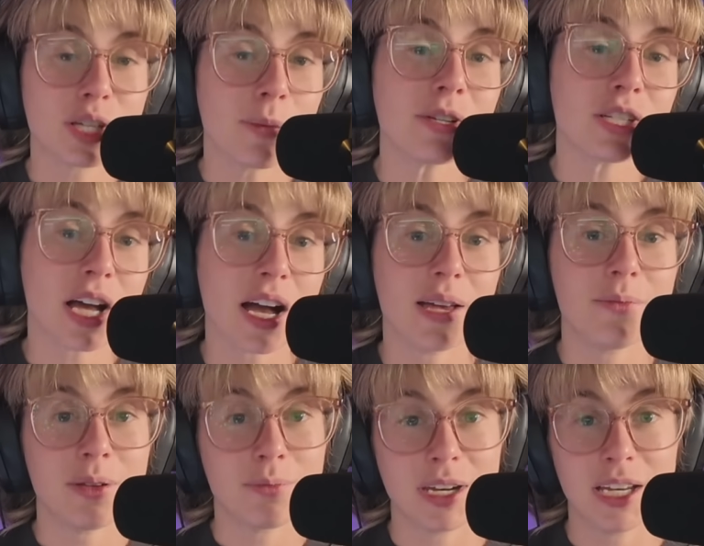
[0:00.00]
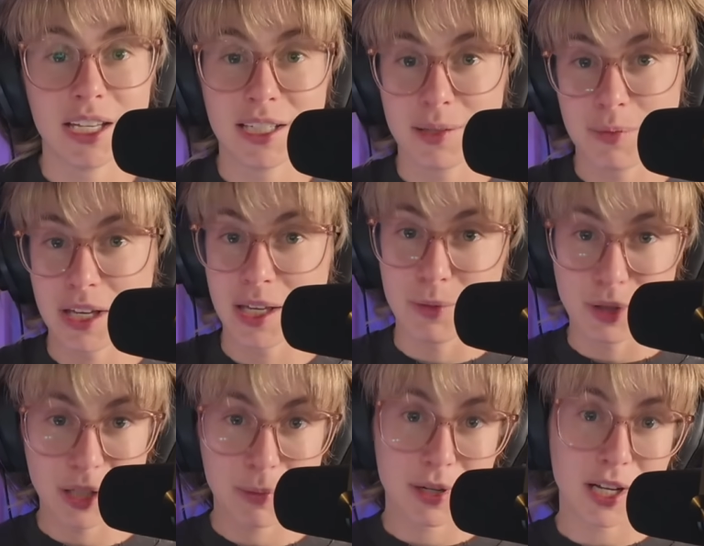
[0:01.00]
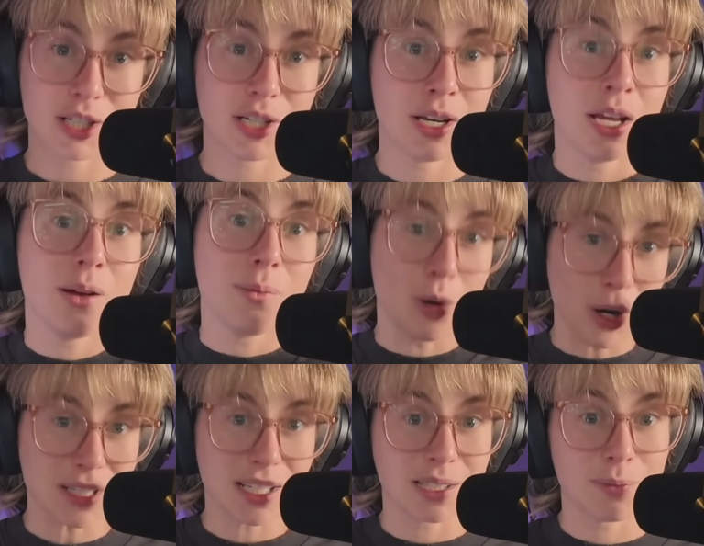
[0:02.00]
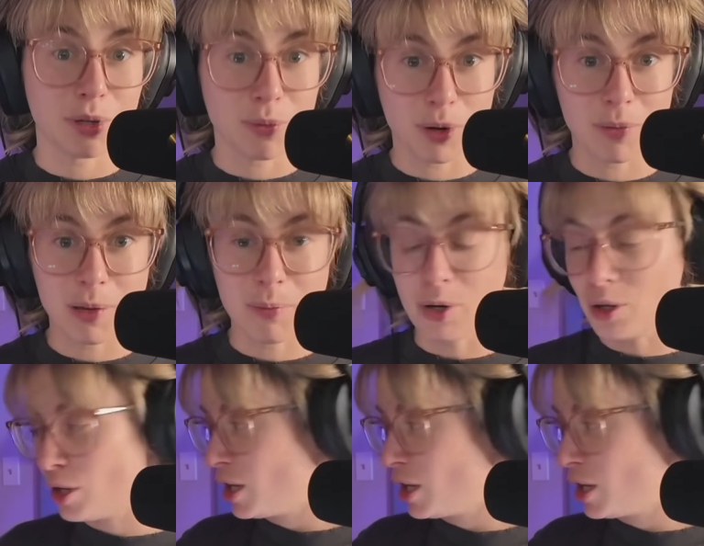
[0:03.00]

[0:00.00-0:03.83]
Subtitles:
so much time and money into making music production more accessible to more people.